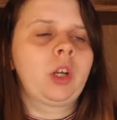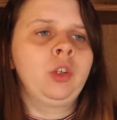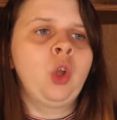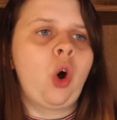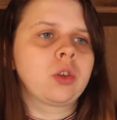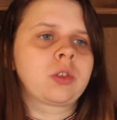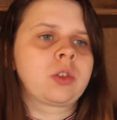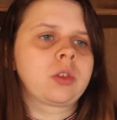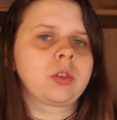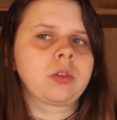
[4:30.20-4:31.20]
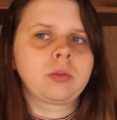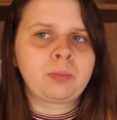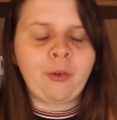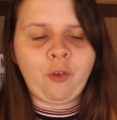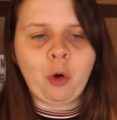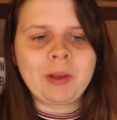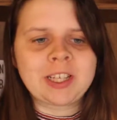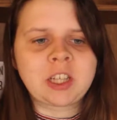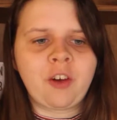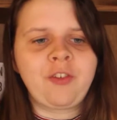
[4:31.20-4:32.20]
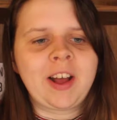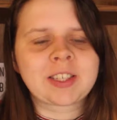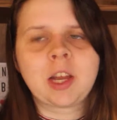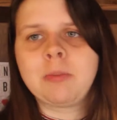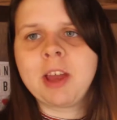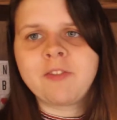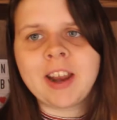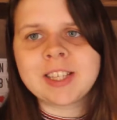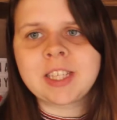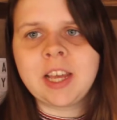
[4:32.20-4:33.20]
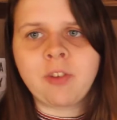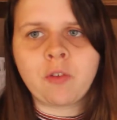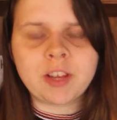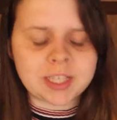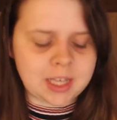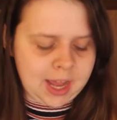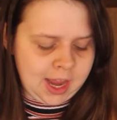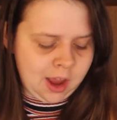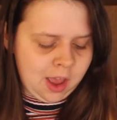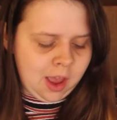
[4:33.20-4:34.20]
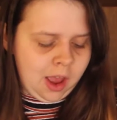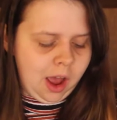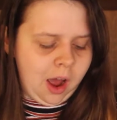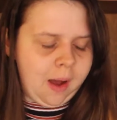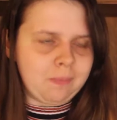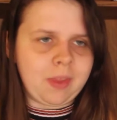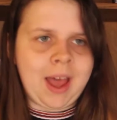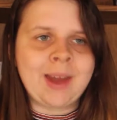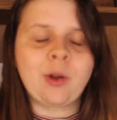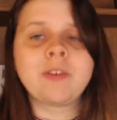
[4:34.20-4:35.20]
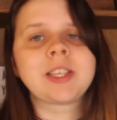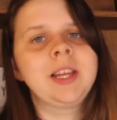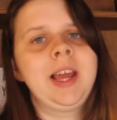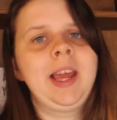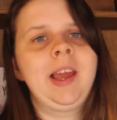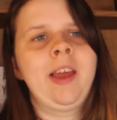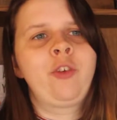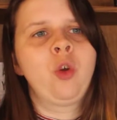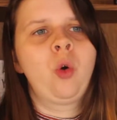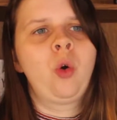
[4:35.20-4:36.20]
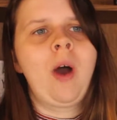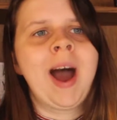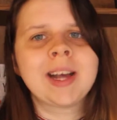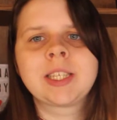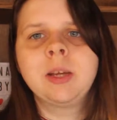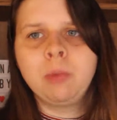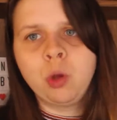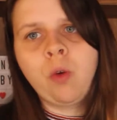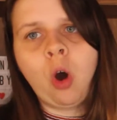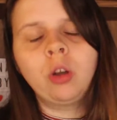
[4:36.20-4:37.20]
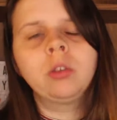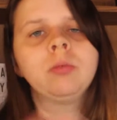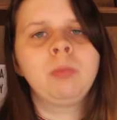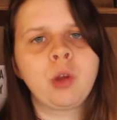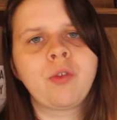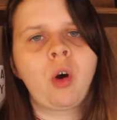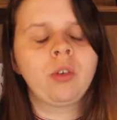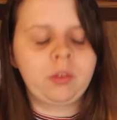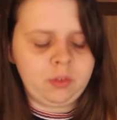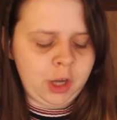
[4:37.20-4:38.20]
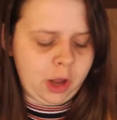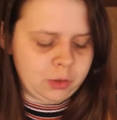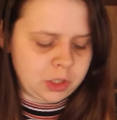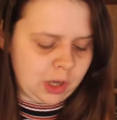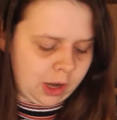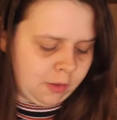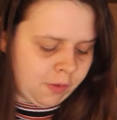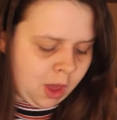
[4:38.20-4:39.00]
not performing stuff that's going to be offensive, obviously, and obviously if you're asked to move on, you know, just kind of